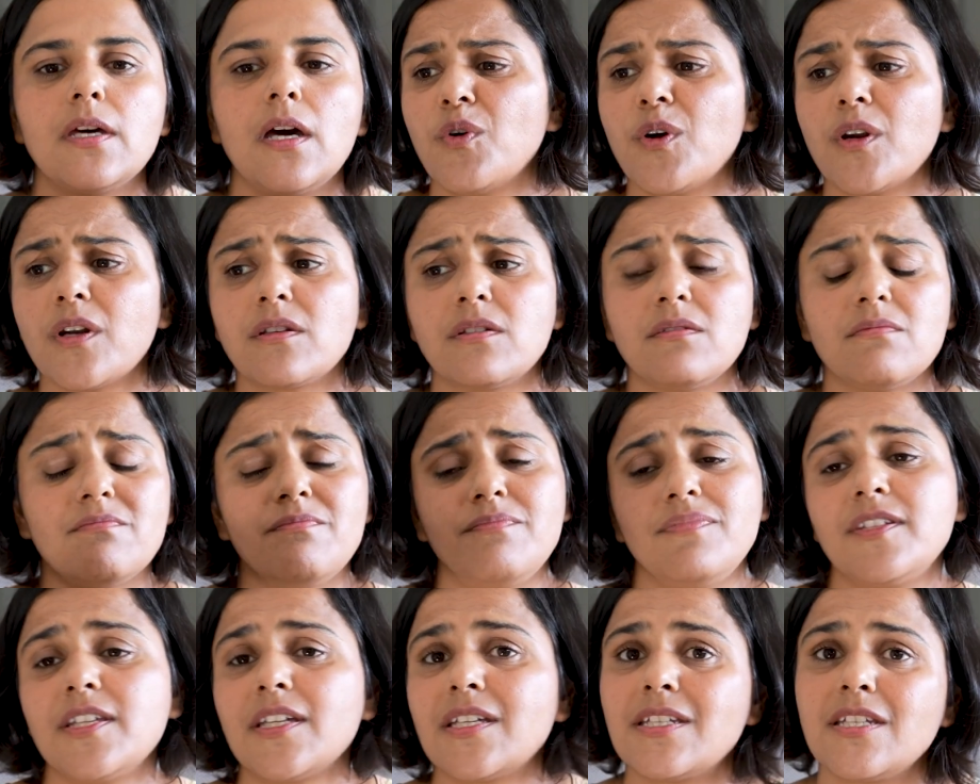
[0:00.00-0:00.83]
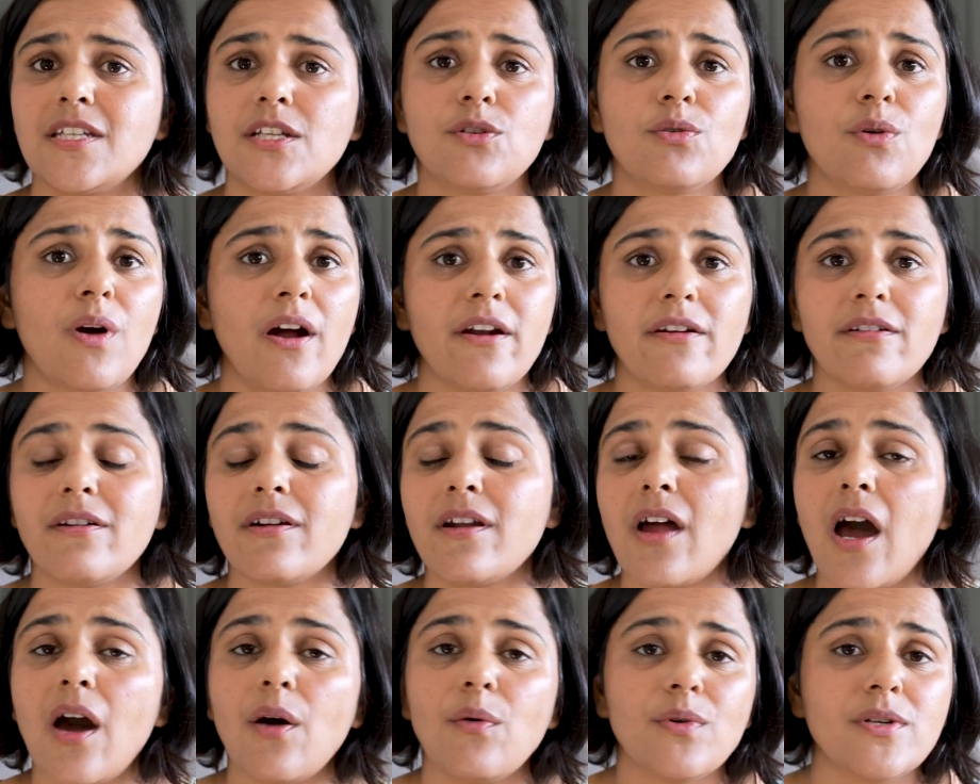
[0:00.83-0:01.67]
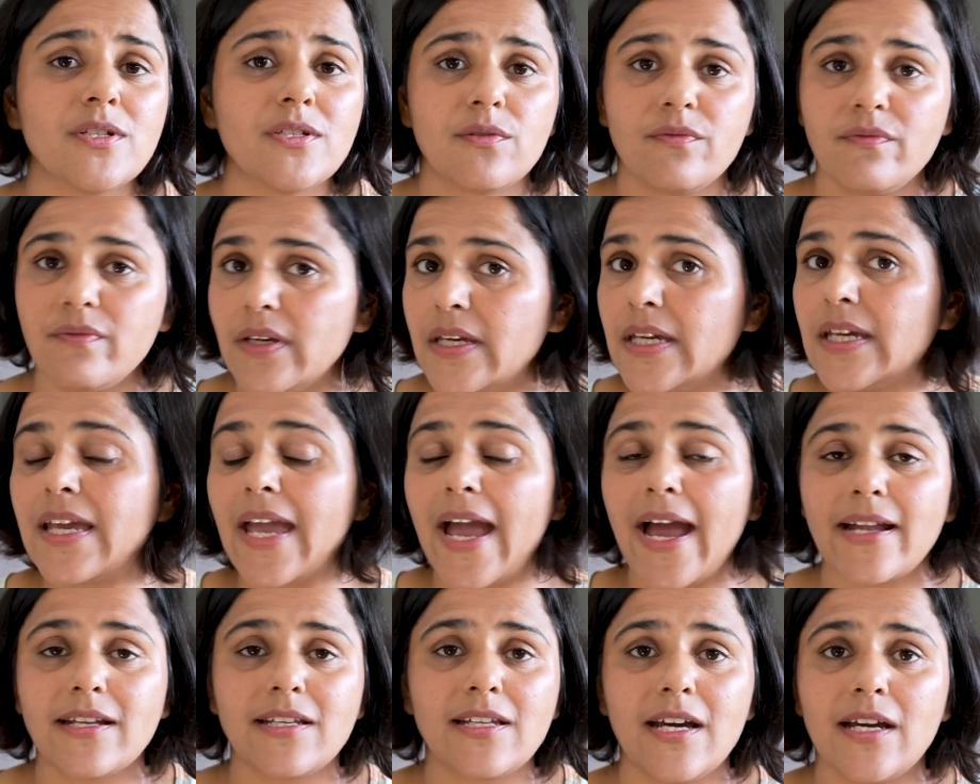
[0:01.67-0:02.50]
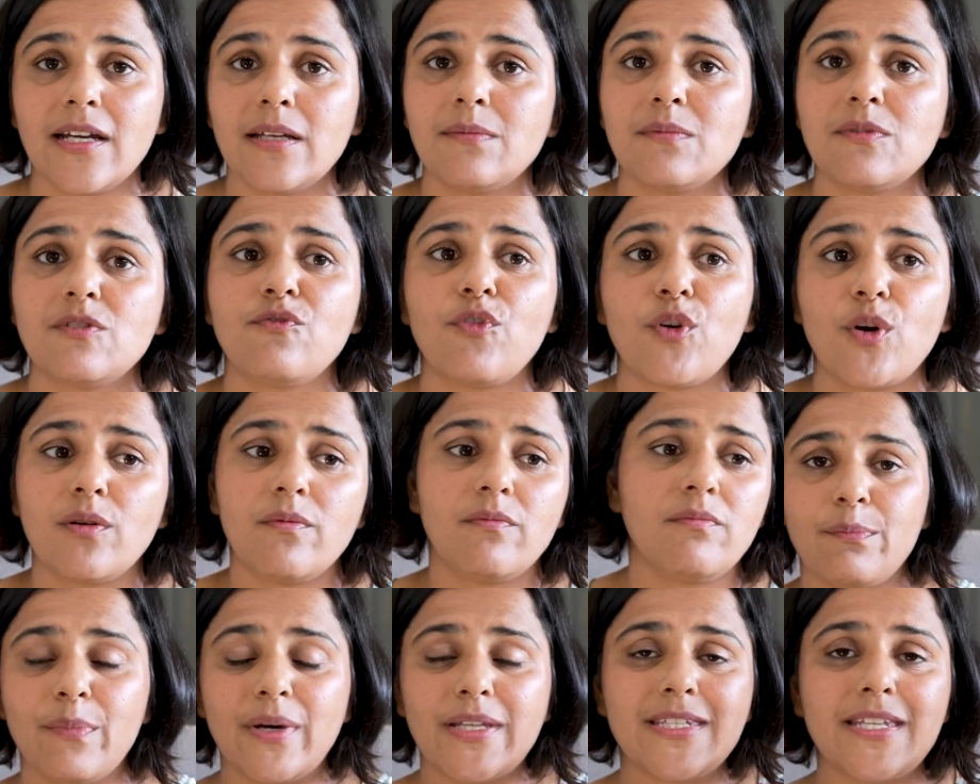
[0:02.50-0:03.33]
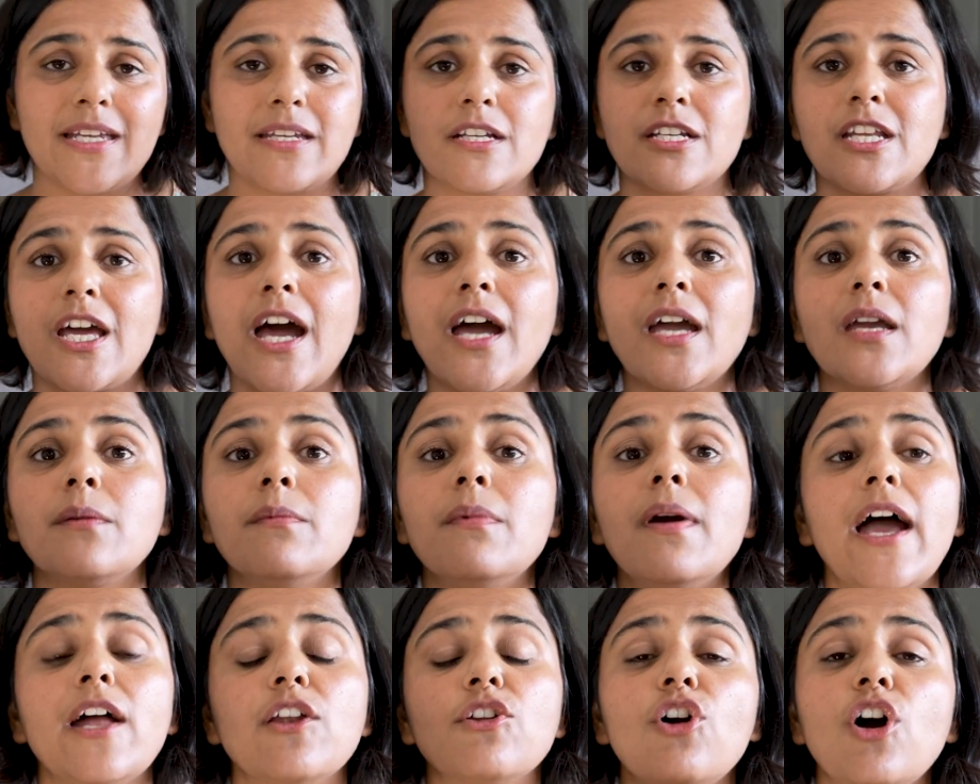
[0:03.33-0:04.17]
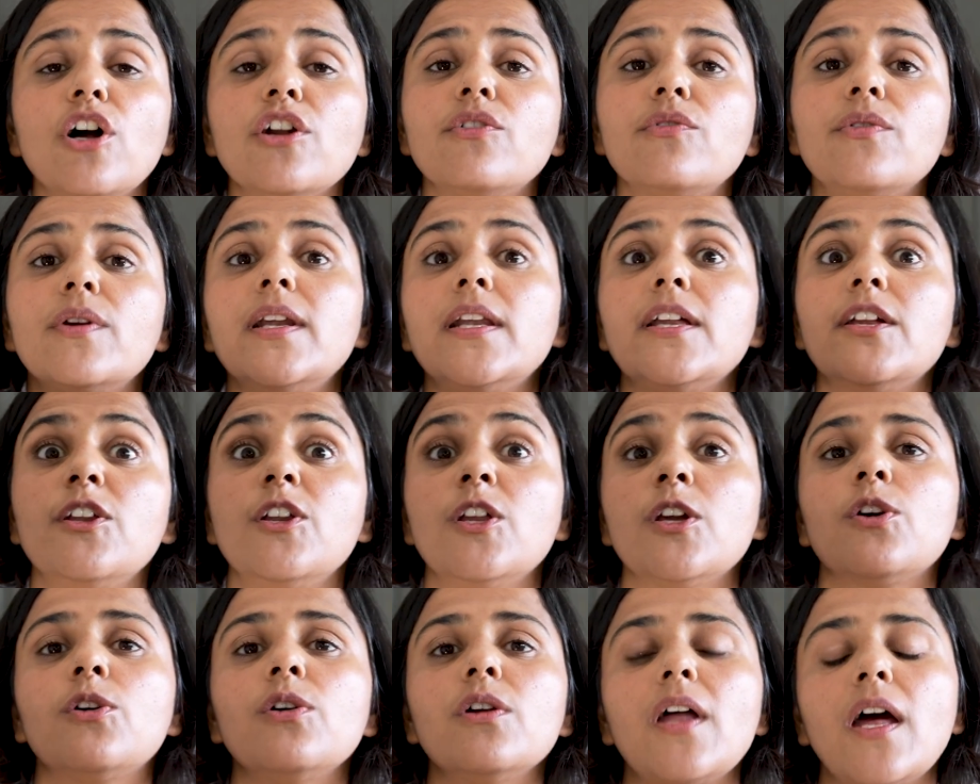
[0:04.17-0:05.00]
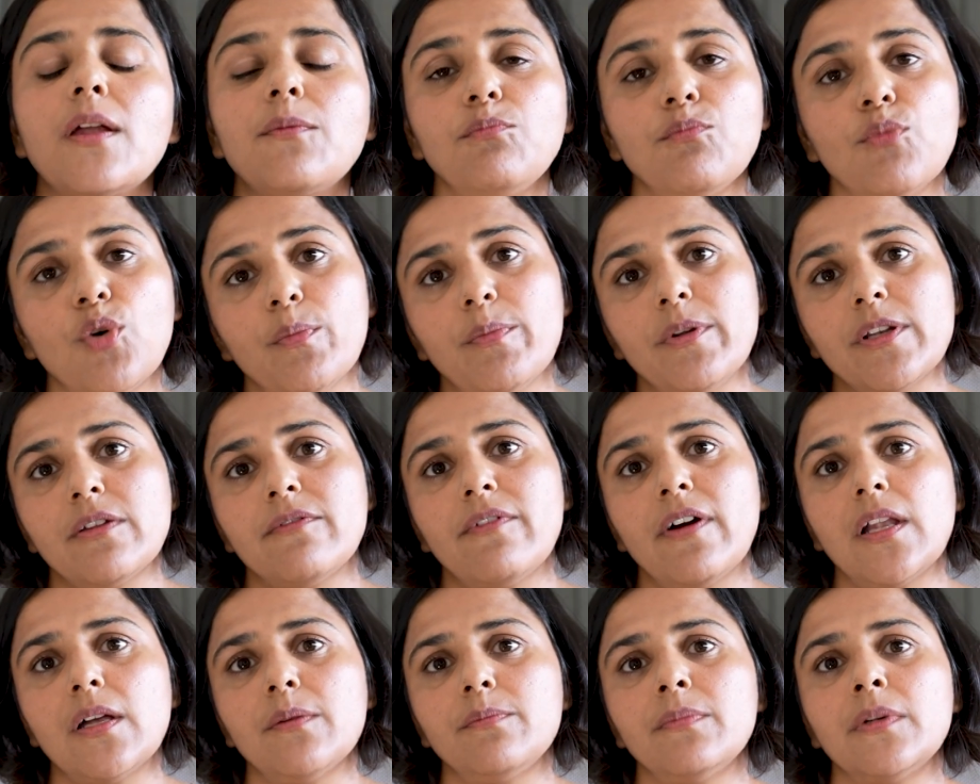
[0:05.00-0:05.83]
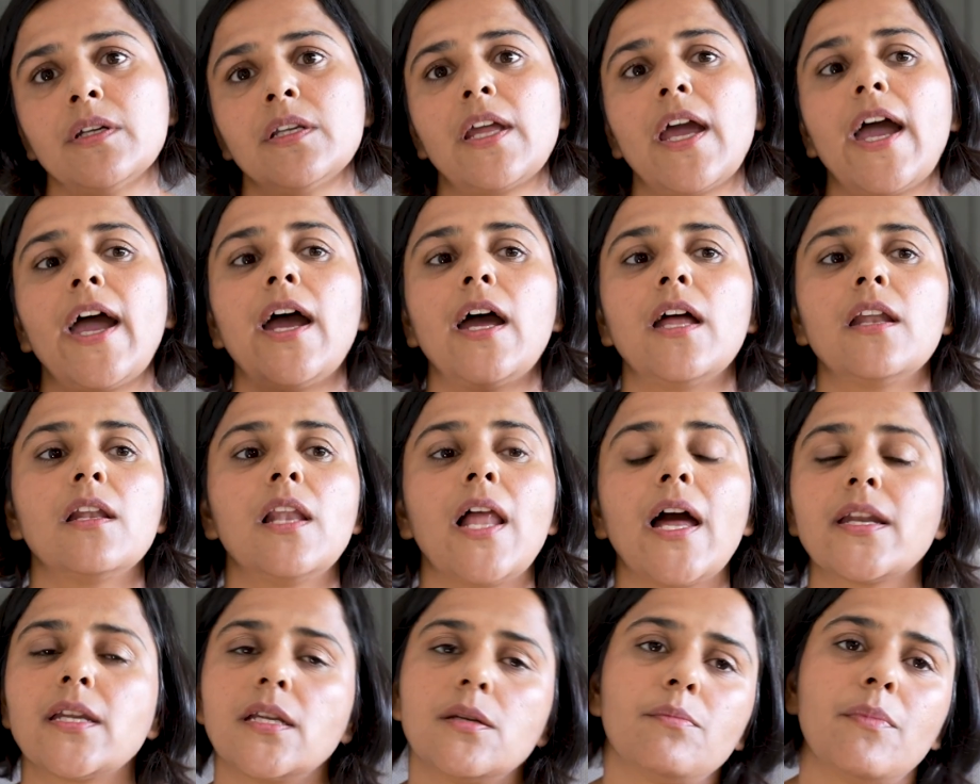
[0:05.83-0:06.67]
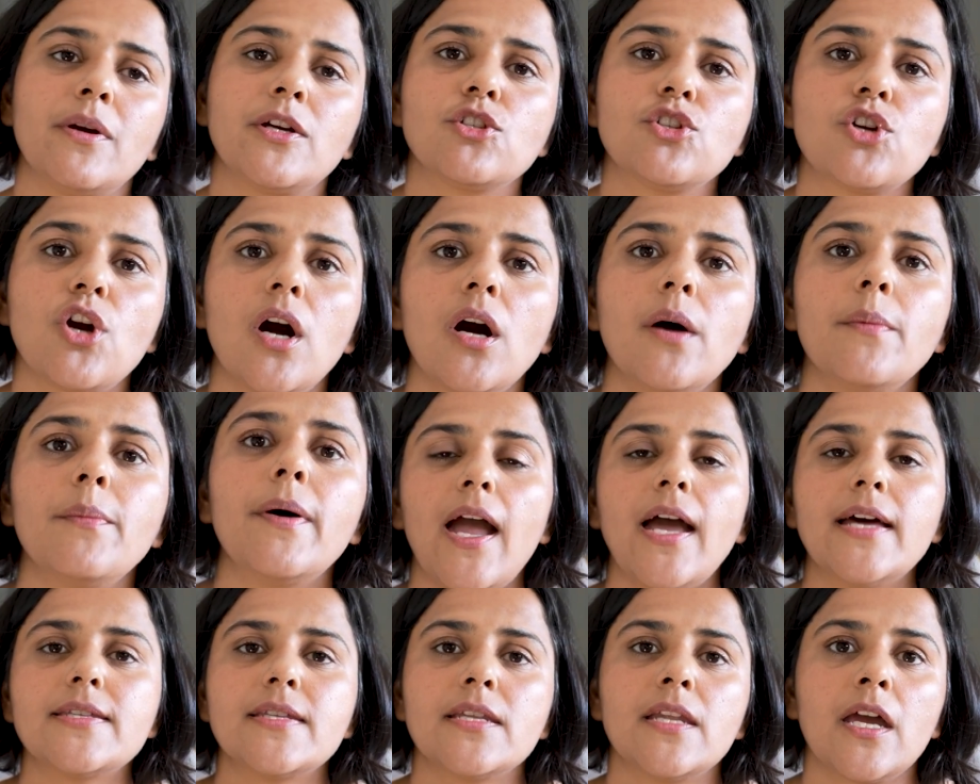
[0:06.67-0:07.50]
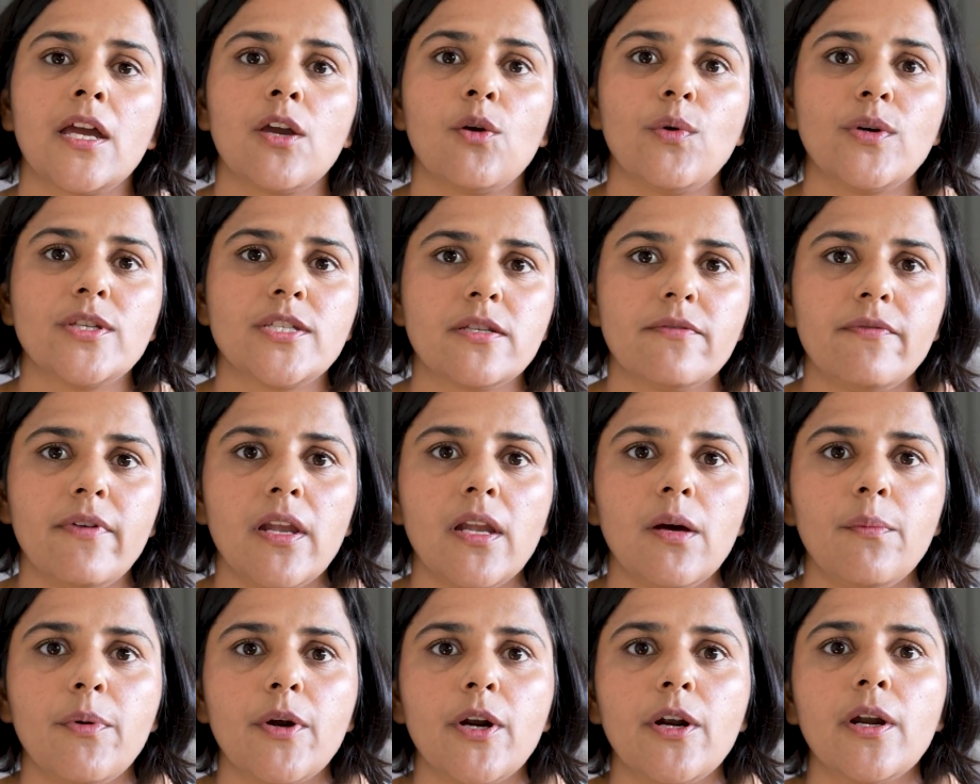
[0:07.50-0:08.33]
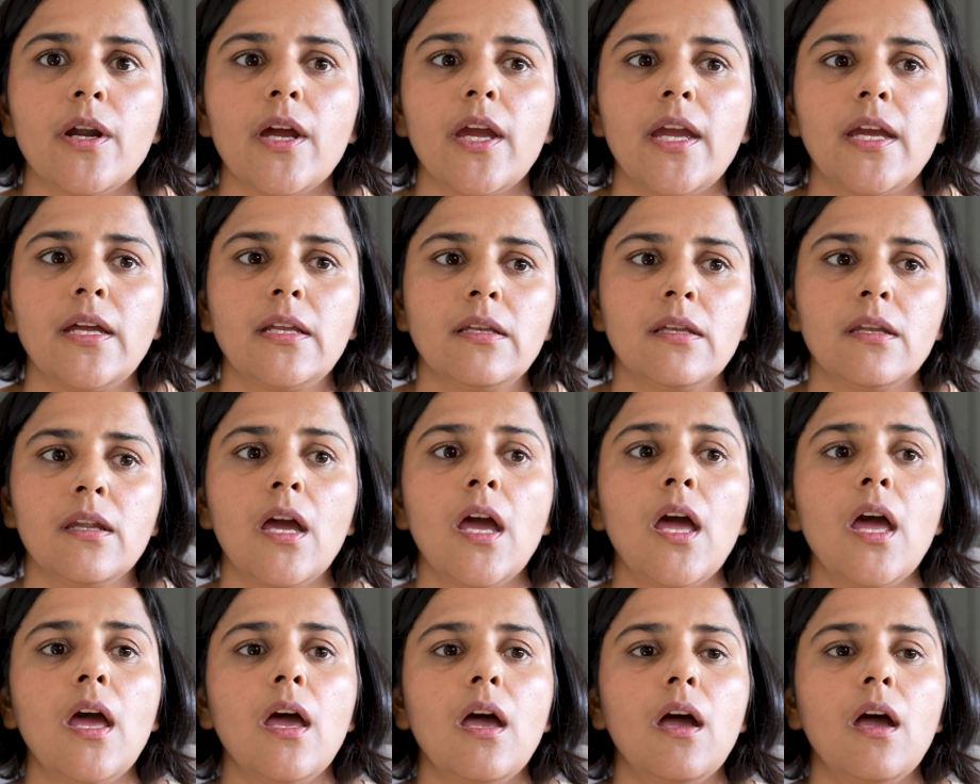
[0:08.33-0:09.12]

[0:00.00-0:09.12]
worked 60 to 100 hours a week at times for months at a time, and got really, really good at mobile development and landed my job as an iOS developer in